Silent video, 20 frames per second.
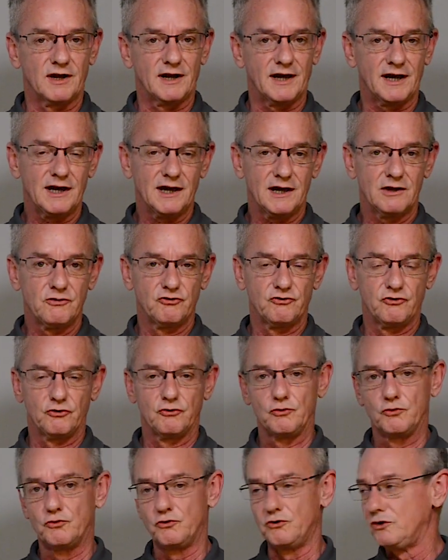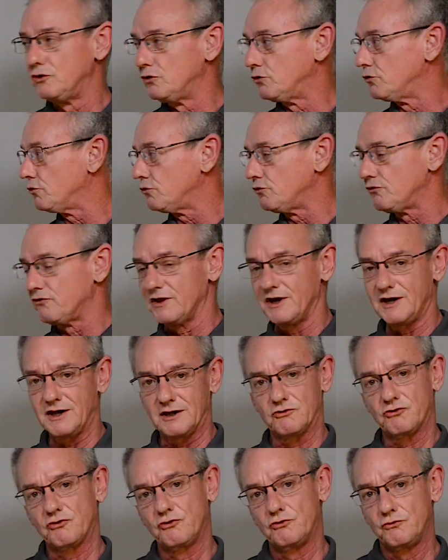As you use
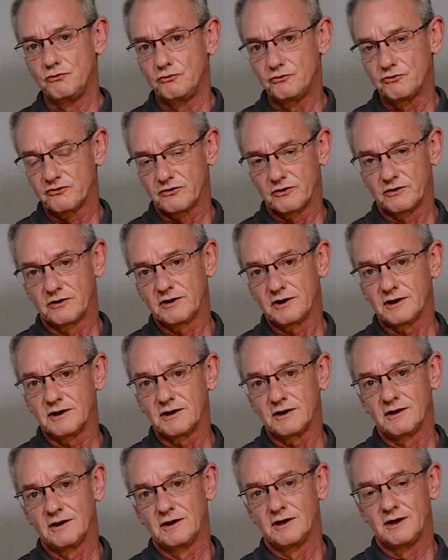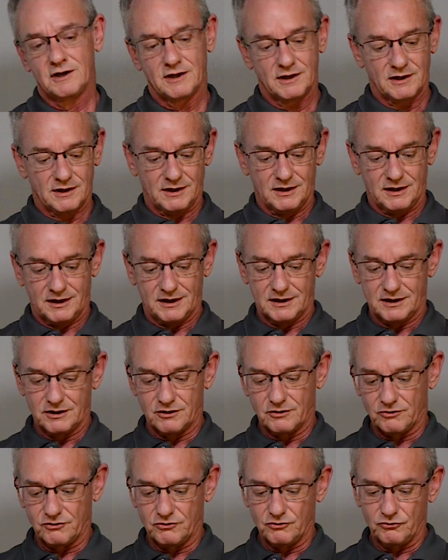that tuned circuit, it
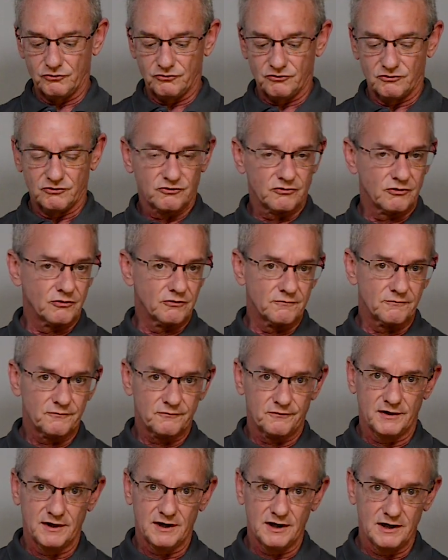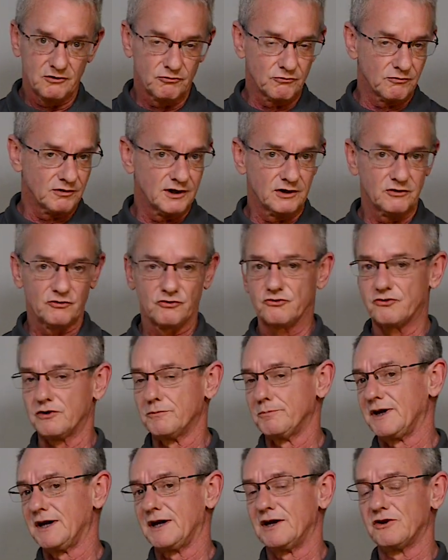introduces certain phase
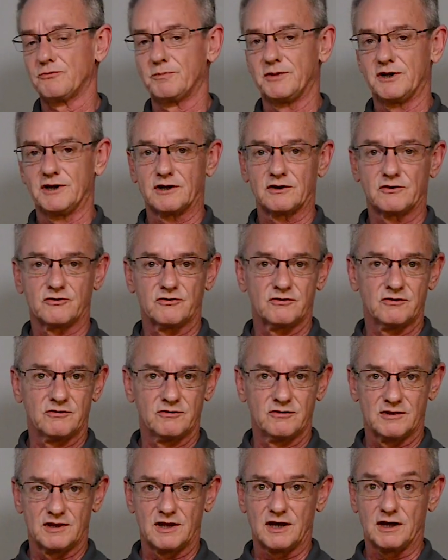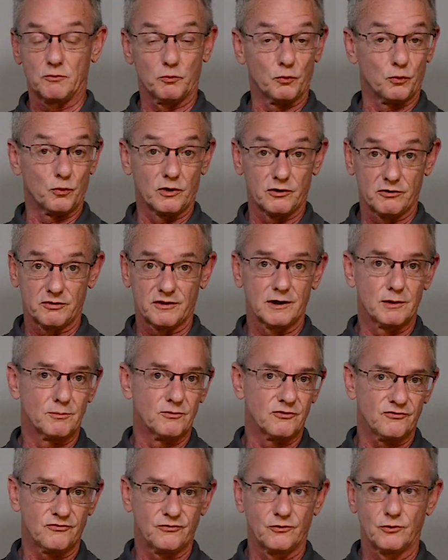relationship aspects that weren't there
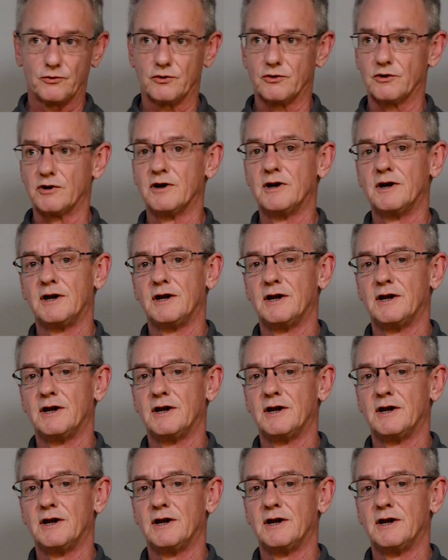before.